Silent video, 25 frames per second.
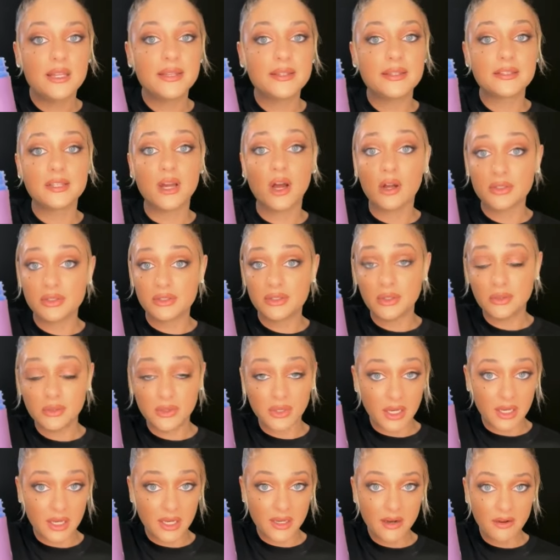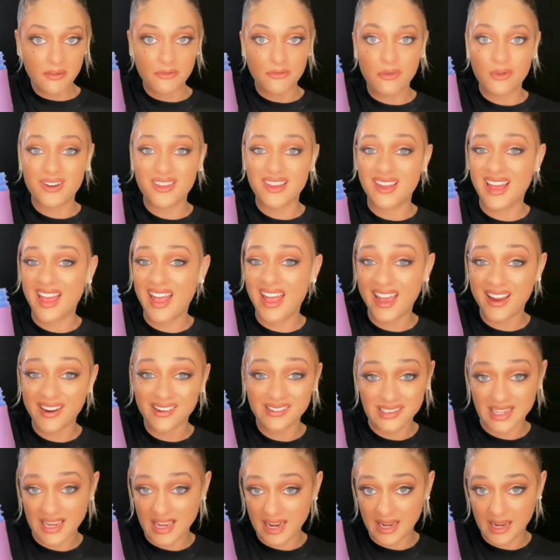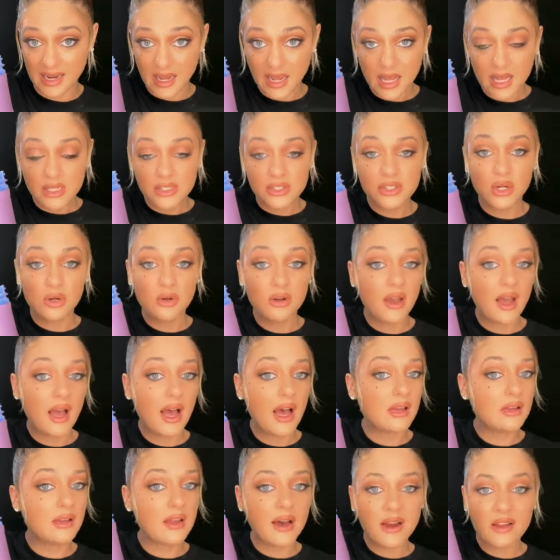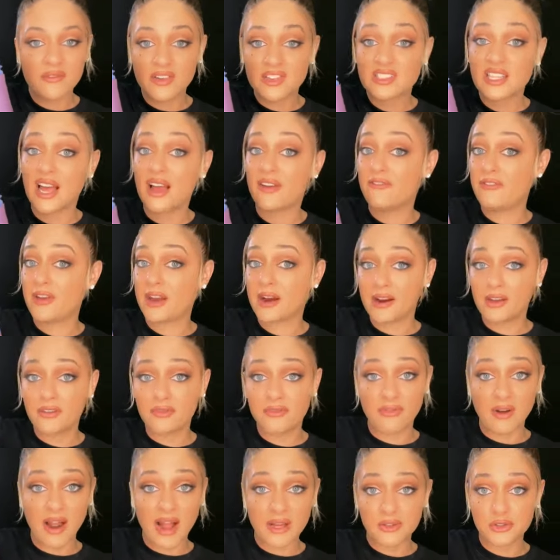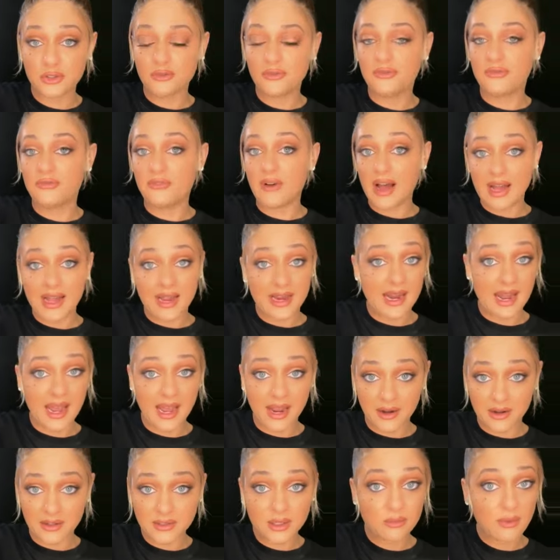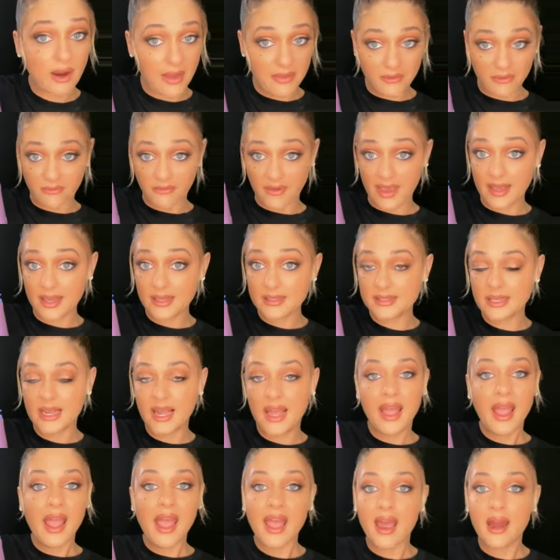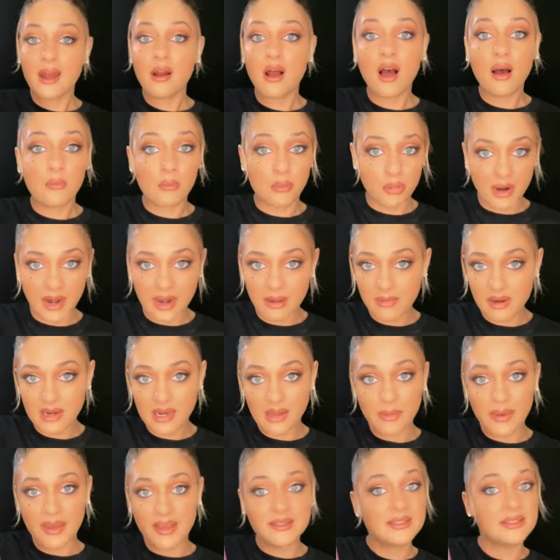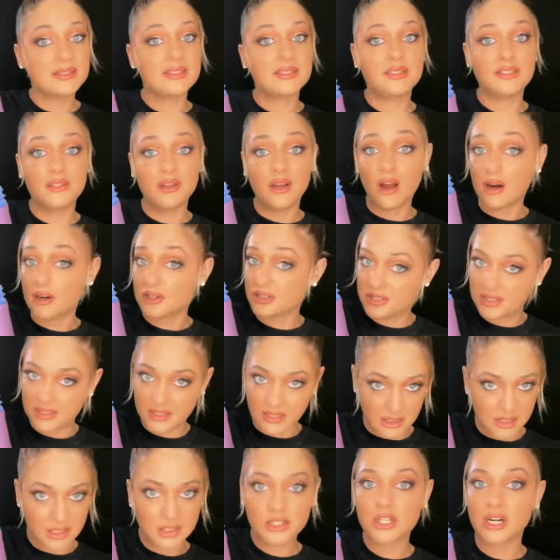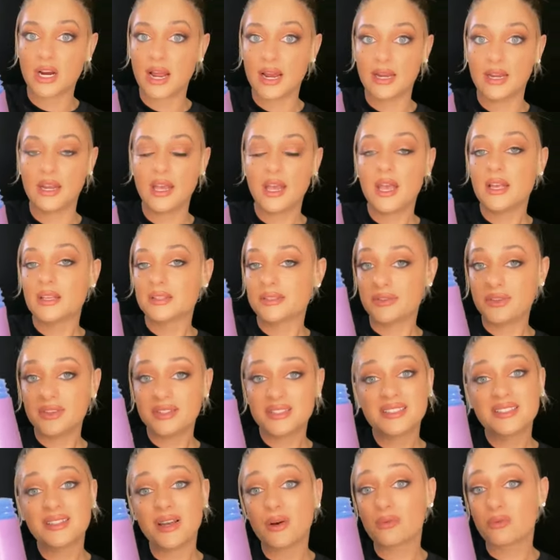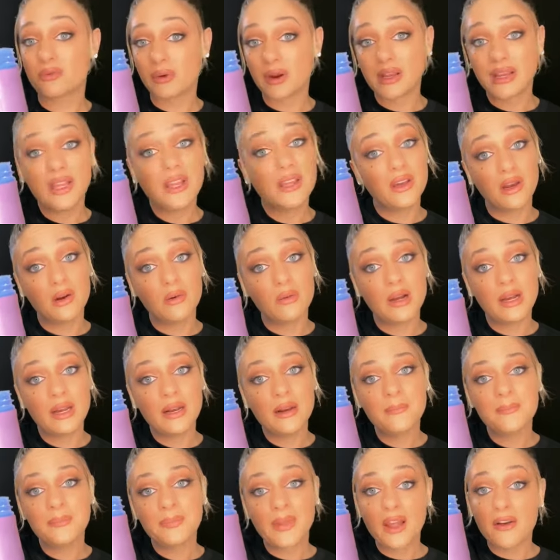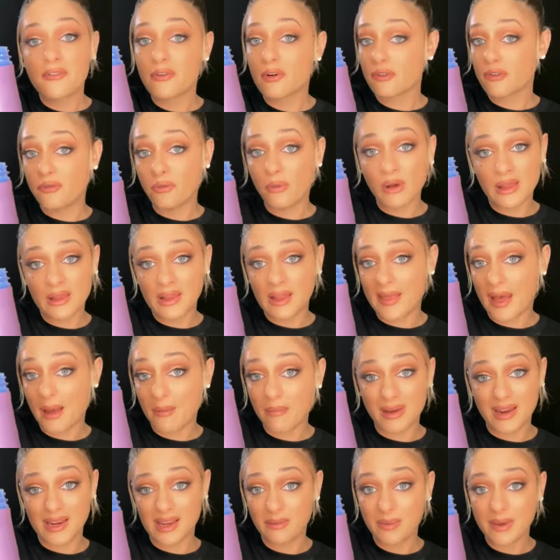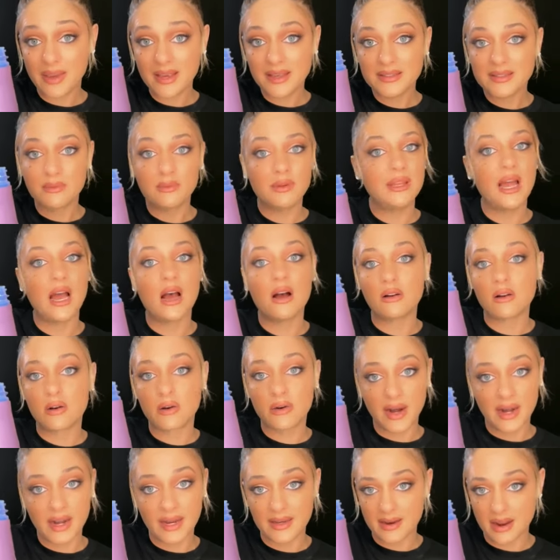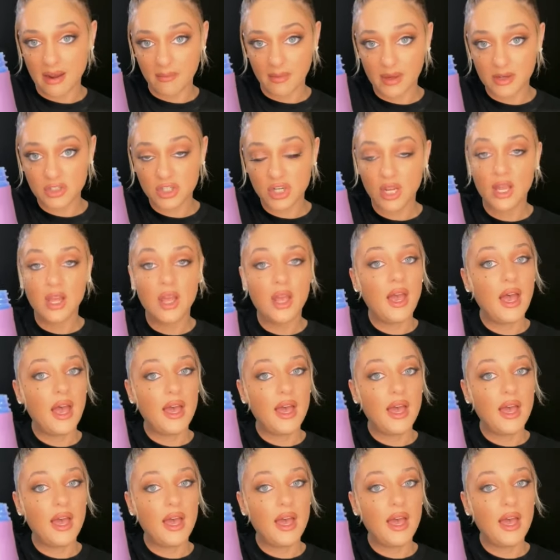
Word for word: This is also good for the hairline. So a lot of us have very fragile, fine hairs around the face, and bright money pieces are still on trend. So this is a really good one for foiling that money piece without creating damage.